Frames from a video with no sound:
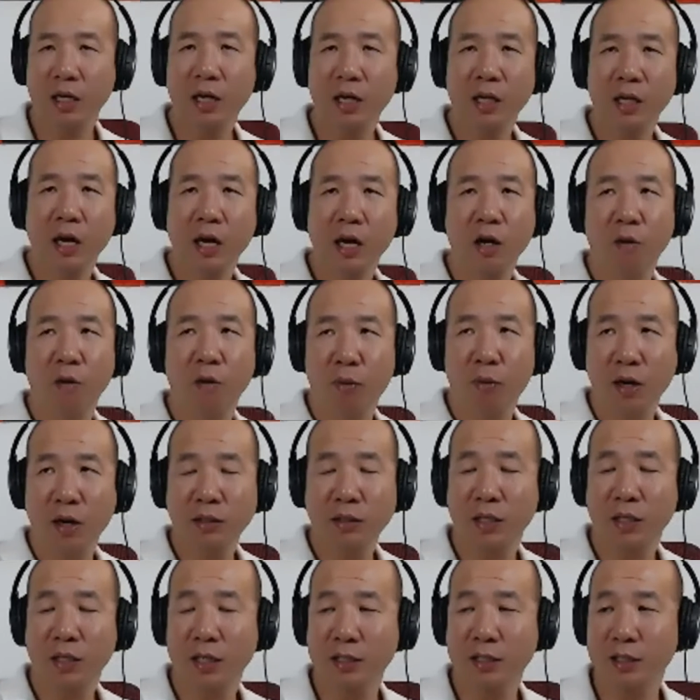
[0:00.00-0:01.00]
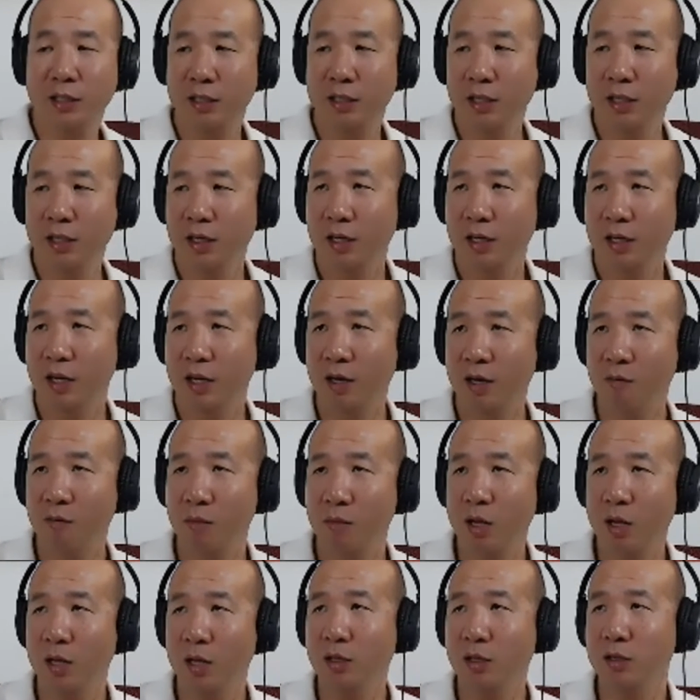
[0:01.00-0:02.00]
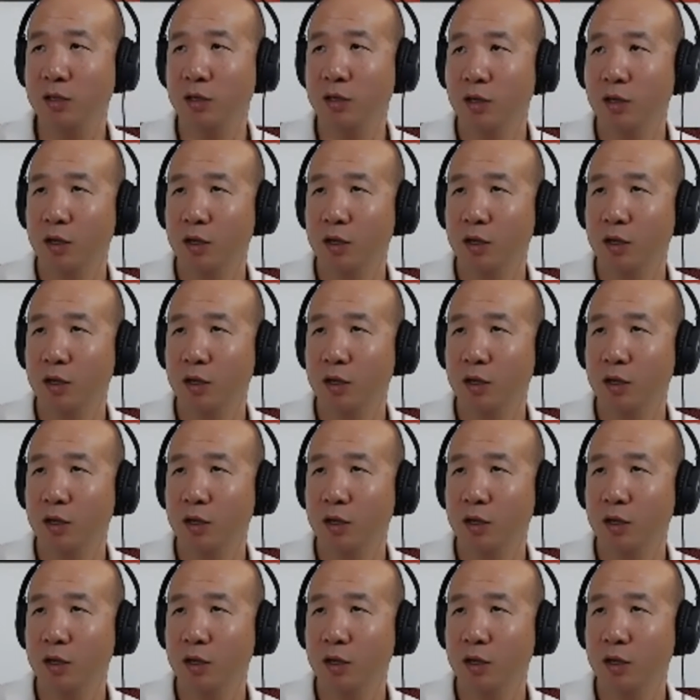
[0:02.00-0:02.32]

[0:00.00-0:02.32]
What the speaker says: align on process, it means,